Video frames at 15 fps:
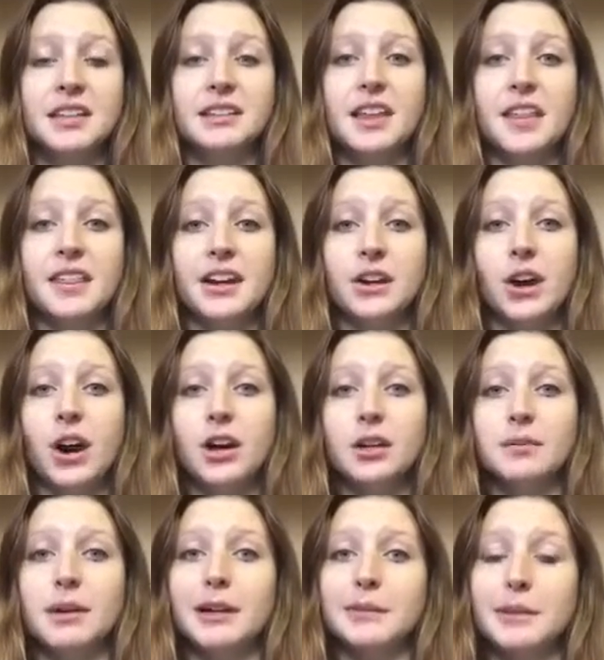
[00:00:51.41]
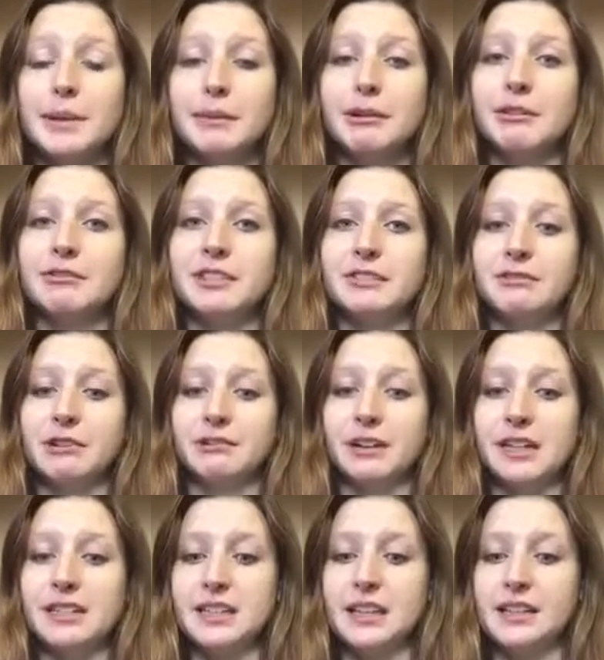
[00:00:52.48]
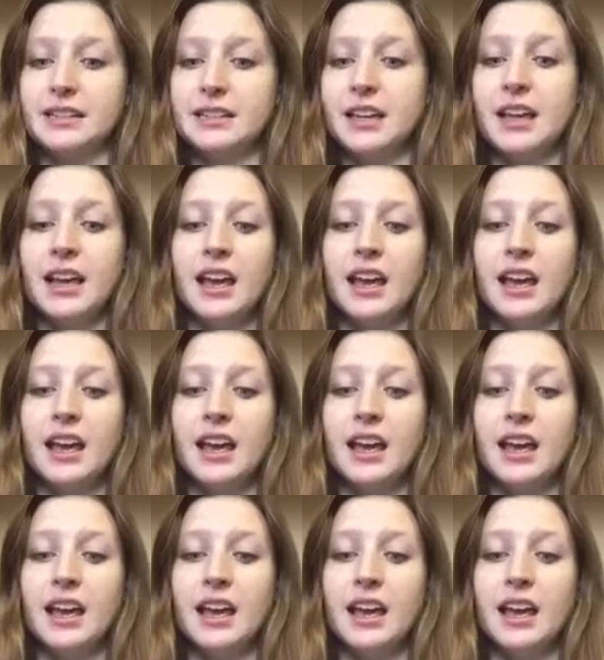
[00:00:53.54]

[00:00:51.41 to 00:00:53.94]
than there are among people of different races.